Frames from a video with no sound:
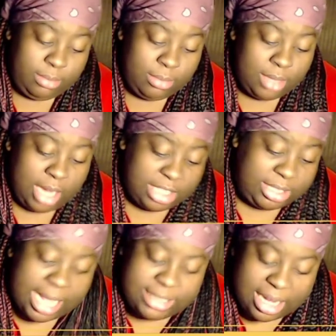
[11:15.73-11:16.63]
A
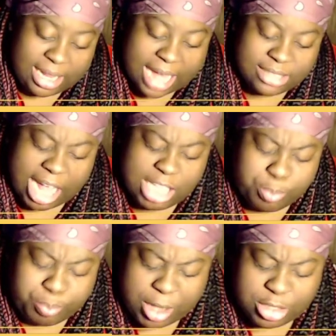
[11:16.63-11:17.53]
dozen glass eyes
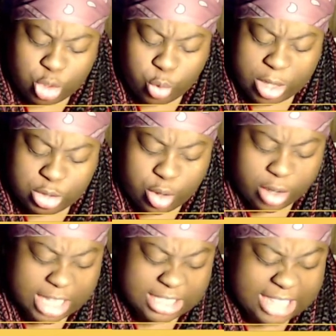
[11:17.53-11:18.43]
burst through Wondronia's
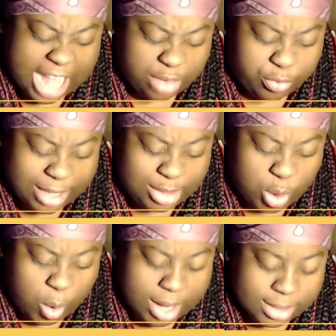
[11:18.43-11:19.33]
locked front
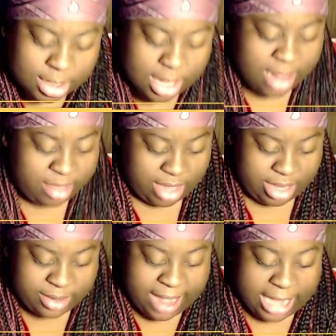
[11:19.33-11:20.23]
doors. The
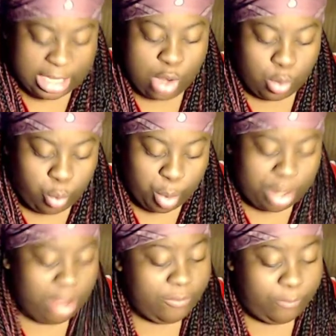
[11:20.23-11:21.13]
knight, rook,
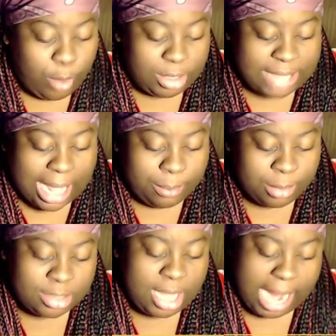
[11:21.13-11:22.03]
four doubles,
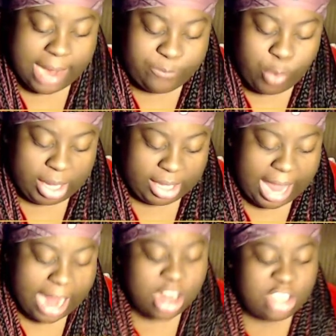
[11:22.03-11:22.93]
and four
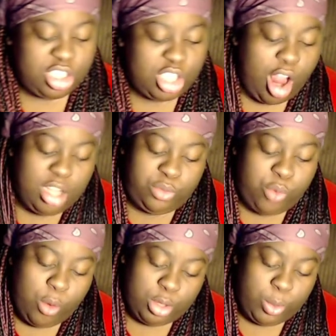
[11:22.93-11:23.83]
gangers surged forward
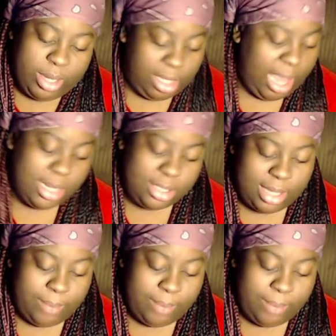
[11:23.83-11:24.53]
to engage them.